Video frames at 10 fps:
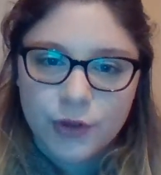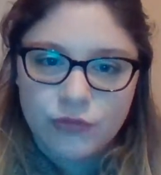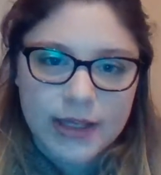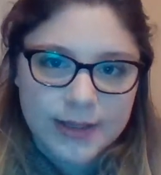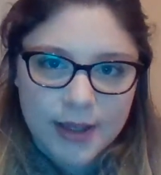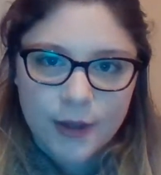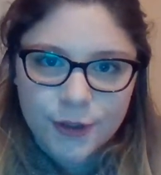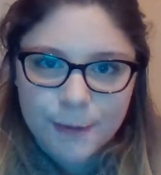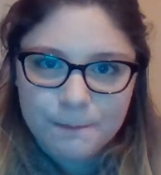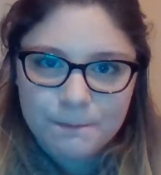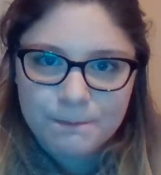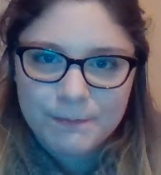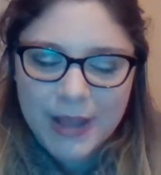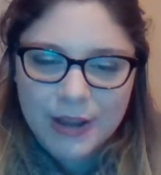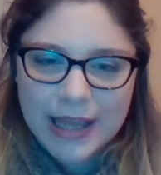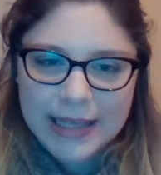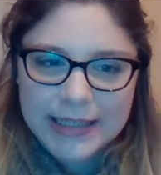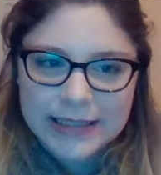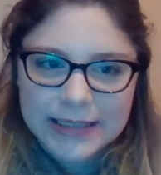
your research. Okay.